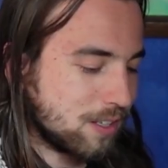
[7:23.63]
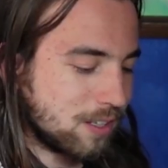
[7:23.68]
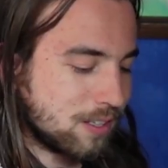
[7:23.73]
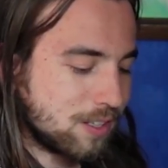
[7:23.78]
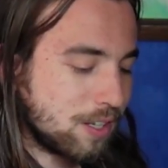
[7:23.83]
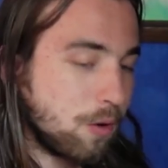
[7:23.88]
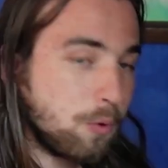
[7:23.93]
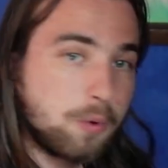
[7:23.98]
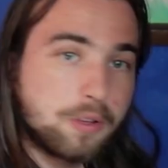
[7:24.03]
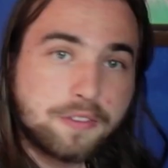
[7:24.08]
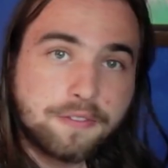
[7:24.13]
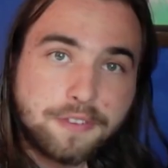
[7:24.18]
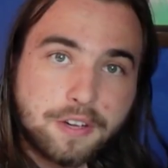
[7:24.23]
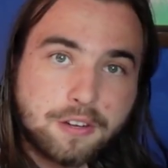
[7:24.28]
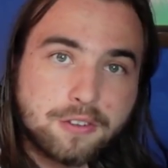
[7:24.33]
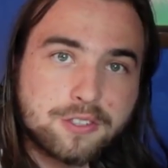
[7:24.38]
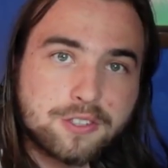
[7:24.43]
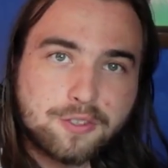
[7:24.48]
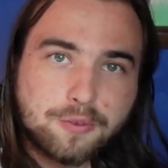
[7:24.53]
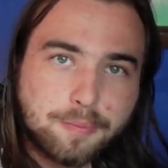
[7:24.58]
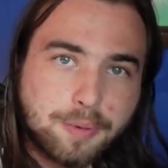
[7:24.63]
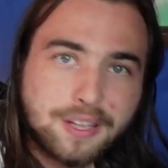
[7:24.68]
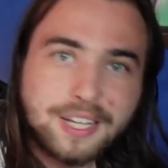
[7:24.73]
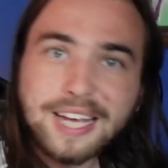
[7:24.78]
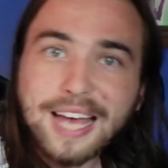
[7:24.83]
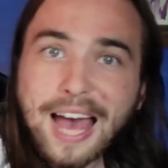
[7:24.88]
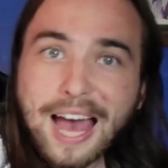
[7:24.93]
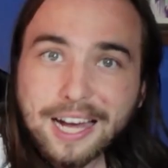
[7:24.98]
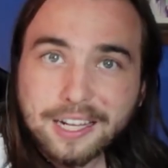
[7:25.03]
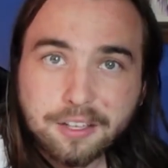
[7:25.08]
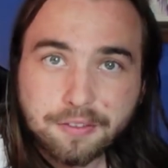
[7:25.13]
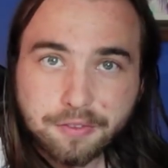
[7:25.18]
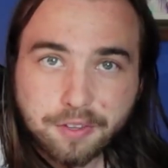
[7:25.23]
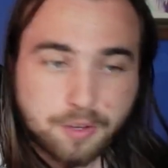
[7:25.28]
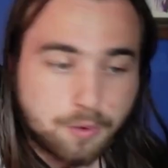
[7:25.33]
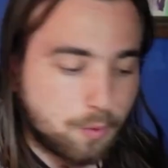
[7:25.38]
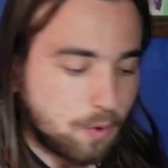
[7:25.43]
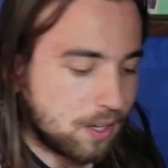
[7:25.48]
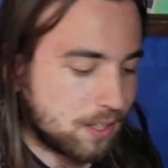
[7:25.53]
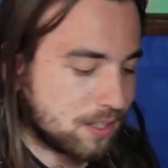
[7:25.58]
So with Vils, you pretty
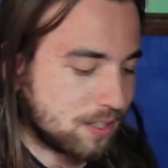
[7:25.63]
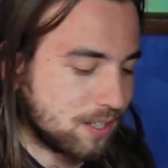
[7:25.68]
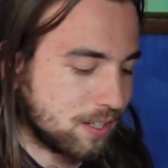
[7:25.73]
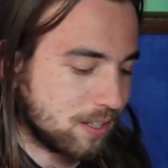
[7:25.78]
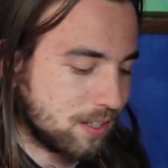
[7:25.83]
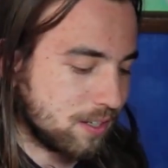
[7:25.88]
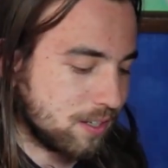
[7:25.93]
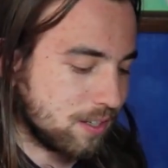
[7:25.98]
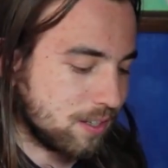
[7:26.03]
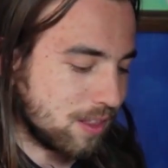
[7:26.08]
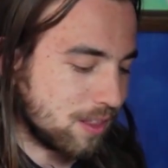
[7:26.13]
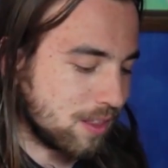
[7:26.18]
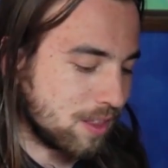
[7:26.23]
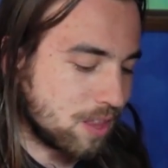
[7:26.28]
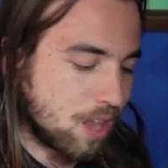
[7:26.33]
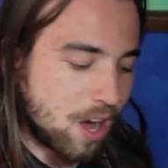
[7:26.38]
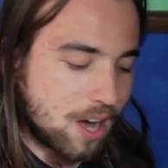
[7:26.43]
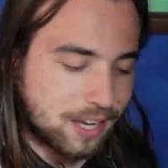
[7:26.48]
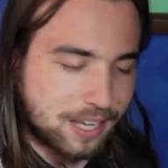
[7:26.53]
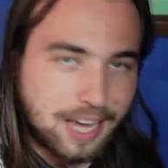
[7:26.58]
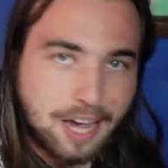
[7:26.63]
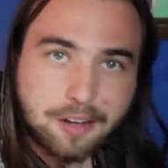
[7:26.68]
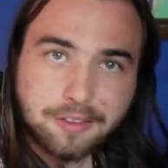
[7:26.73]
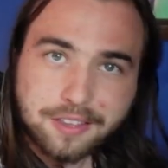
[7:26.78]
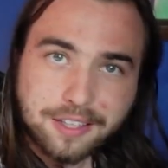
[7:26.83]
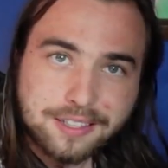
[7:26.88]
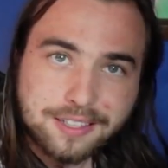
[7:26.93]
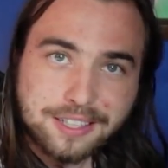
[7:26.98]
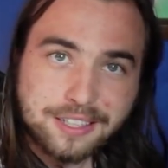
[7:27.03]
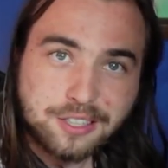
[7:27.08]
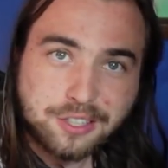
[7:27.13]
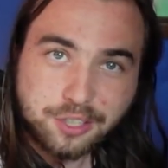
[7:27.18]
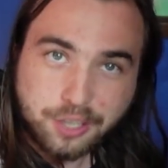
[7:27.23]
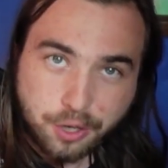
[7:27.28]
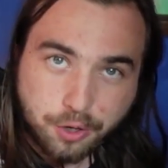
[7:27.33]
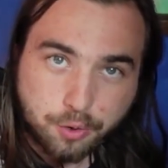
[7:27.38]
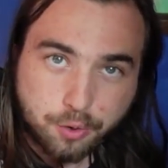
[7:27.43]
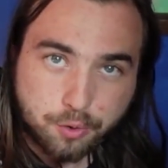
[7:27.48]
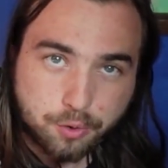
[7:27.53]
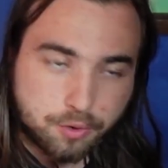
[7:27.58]
actively want to not count this as
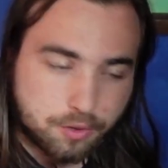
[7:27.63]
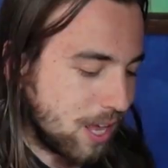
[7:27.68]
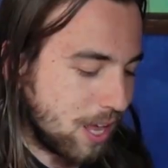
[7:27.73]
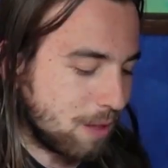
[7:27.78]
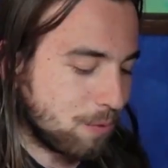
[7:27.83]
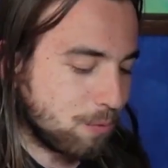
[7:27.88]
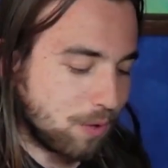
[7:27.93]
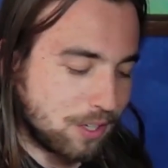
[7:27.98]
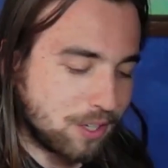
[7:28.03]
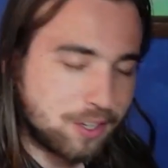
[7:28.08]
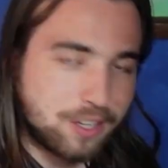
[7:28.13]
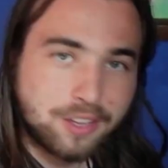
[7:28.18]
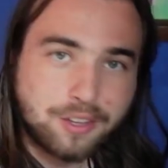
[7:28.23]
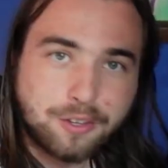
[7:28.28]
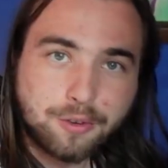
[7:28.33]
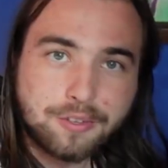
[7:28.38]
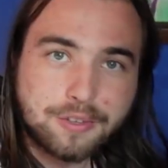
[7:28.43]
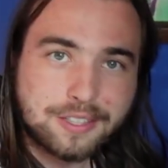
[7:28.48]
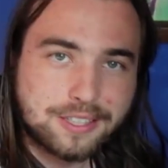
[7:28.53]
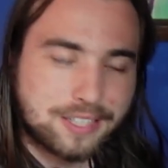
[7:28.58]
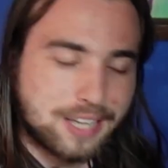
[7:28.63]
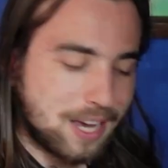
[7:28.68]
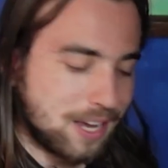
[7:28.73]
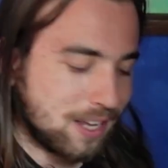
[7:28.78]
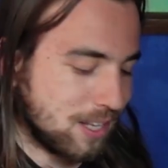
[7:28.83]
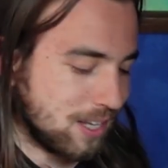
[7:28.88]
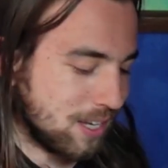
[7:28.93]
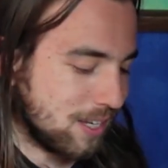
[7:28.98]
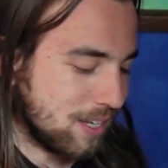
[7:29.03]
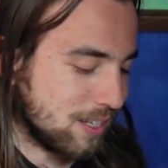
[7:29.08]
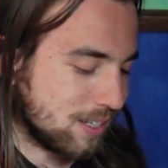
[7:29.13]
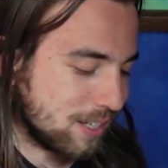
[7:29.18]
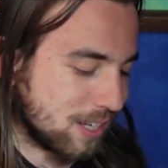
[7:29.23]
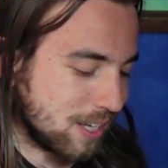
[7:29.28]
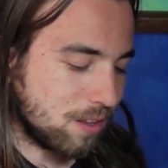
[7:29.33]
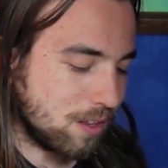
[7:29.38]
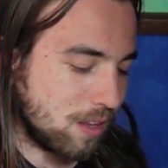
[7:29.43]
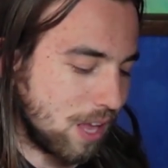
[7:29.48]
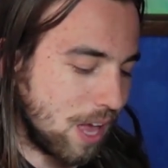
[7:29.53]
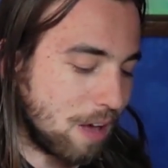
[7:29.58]
2. And what you can do instead is
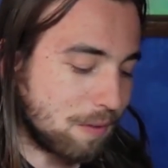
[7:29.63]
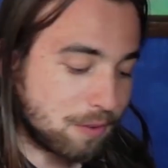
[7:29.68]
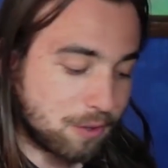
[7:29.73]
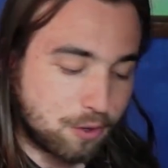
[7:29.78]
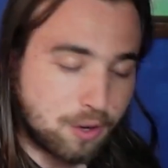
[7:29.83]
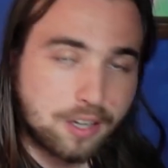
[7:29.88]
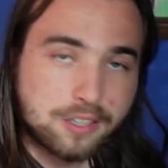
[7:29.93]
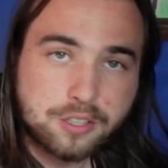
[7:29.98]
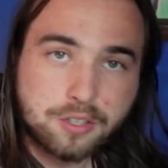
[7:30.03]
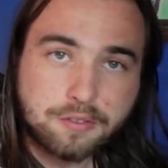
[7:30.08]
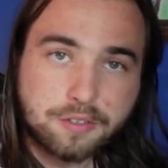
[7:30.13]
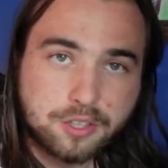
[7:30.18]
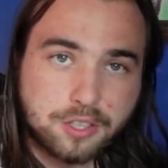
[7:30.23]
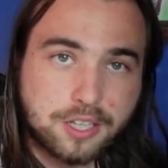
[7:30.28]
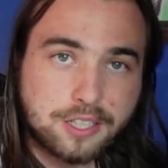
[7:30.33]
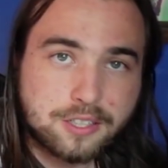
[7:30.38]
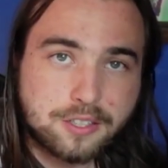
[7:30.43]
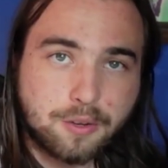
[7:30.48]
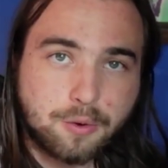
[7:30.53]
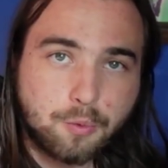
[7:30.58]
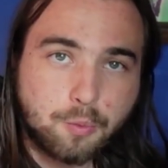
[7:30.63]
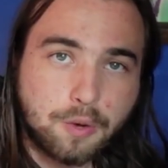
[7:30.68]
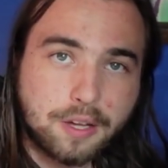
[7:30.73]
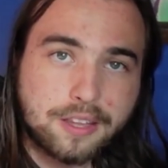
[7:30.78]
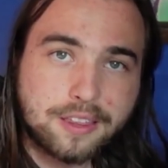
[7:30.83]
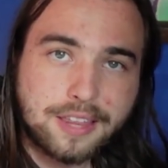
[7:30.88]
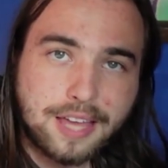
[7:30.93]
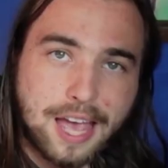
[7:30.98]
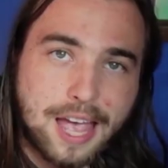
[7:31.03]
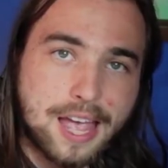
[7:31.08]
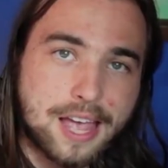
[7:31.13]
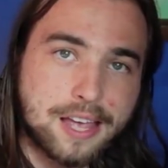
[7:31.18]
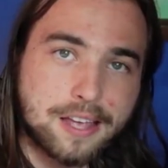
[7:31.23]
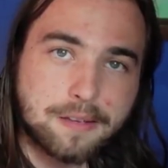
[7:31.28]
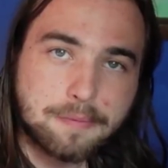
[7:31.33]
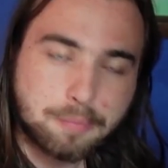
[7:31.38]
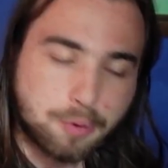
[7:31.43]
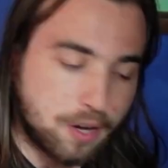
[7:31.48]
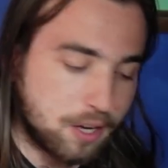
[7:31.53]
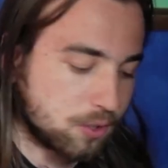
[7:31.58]
have it cross overdress with
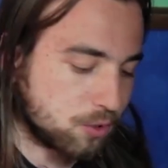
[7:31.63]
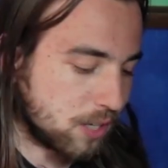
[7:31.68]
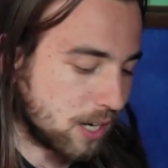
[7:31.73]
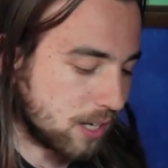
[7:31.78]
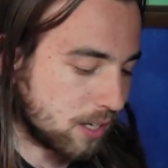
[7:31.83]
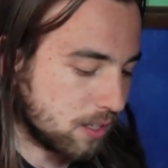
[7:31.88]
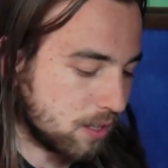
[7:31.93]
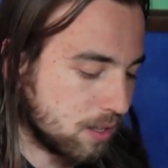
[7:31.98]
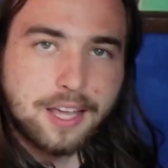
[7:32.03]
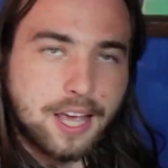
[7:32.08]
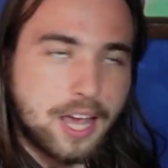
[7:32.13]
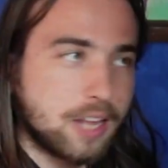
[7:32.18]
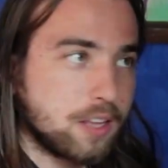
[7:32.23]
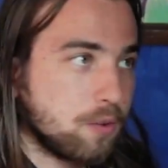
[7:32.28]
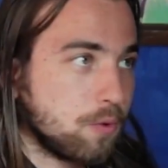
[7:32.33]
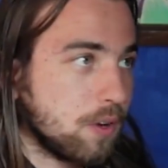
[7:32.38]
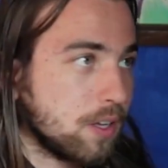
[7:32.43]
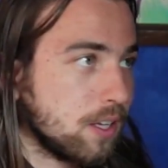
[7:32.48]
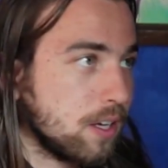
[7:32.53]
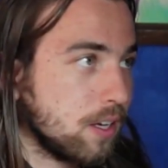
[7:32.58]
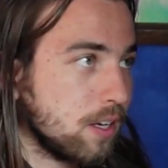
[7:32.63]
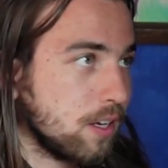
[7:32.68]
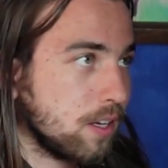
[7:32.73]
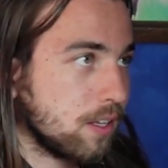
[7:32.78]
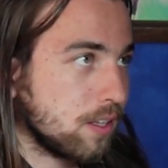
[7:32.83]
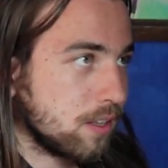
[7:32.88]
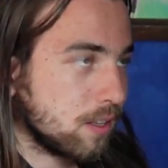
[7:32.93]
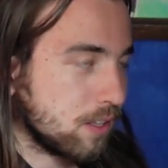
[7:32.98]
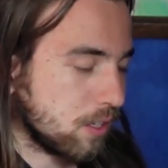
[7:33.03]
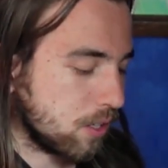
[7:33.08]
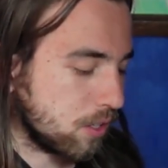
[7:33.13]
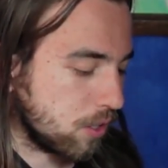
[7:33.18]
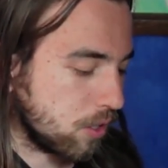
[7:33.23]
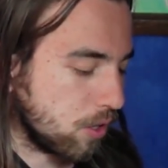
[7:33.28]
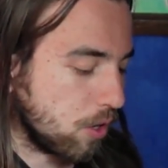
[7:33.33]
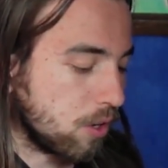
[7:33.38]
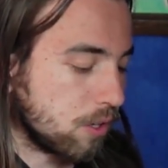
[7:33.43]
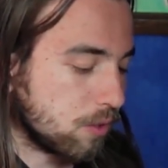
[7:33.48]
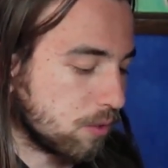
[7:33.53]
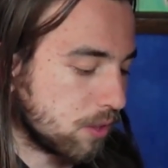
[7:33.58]
a prayer dragon. And you want to
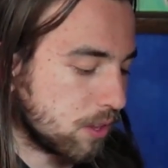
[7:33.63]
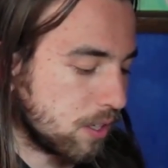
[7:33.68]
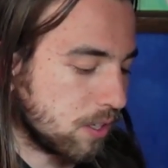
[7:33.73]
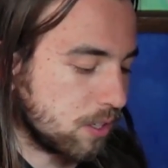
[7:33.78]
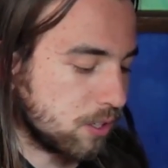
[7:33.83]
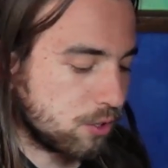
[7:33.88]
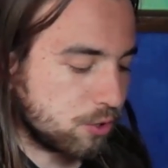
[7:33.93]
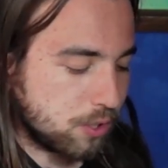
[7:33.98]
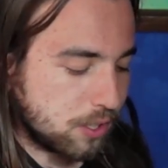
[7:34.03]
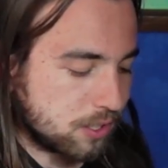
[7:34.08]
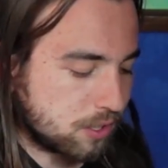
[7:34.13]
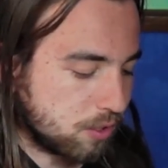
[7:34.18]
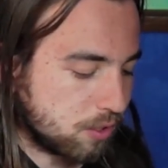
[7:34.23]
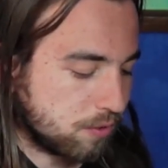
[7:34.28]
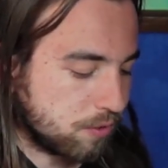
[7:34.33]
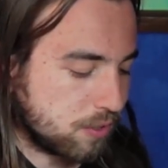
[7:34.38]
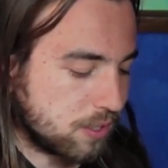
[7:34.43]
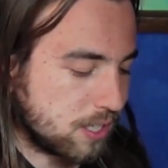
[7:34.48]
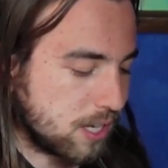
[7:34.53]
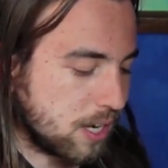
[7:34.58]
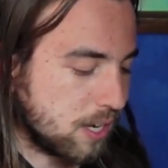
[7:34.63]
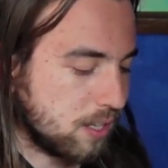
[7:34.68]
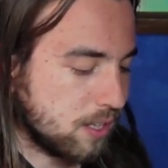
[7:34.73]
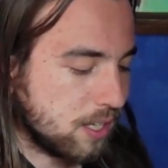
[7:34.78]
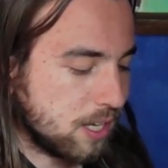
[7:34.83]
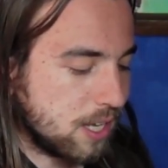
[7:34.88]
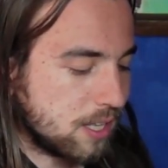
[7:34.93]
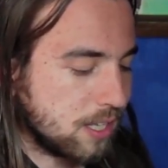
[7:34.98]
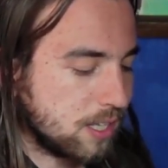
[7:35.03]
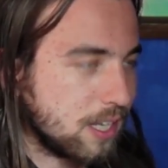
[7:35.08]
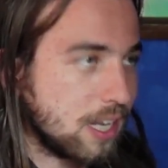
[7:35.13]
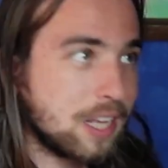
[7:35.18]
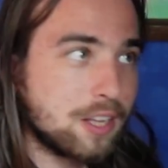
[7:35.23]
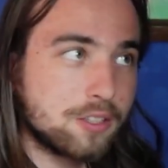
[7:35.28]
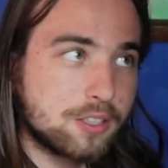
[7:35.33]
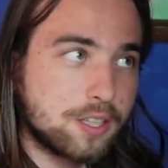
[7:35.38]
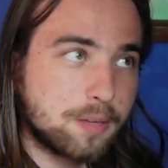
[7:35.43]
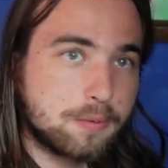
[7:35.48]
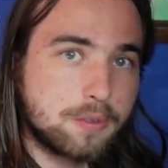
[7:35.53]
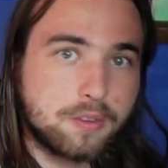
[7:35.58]
guard with the Trickstar for 10 and then
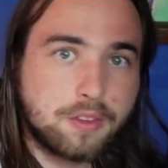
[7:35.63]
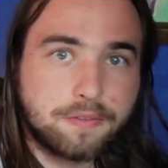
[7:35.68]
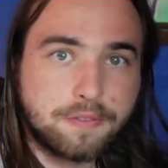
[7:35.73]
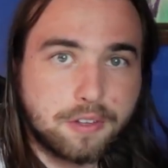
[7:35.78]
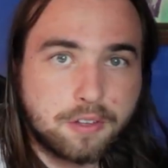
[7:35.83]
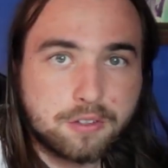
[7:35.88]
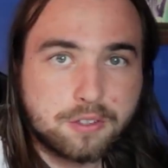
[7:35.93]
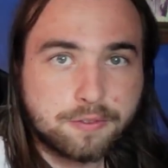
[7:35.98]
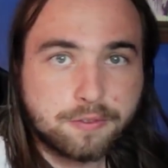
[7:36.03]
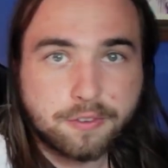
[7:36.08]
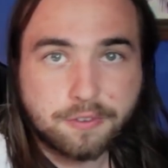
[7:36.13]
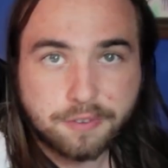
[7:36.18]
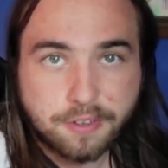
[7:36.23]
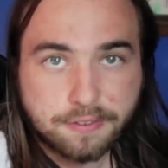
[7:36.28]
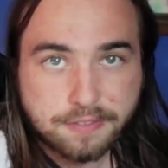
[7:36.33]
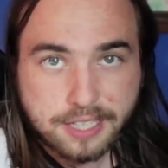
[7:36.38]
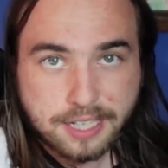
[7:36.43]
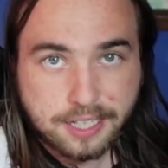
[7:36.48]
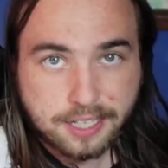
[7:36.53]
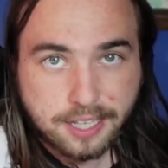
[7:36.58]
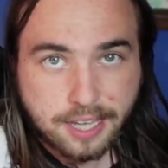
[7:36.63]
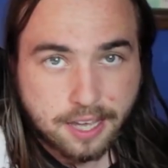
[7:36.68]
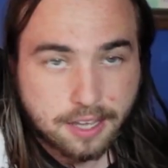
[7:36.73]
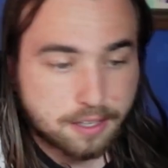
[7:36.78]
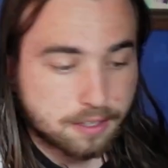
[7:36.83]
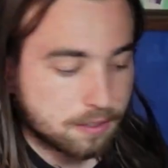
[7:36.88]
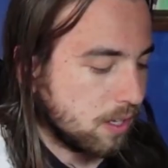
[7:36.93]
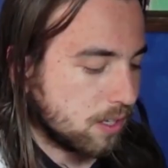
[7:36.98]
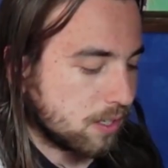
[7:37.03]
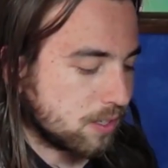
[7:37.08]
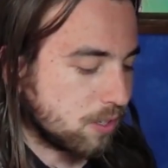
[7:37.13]
intercept with the Vils for 15k.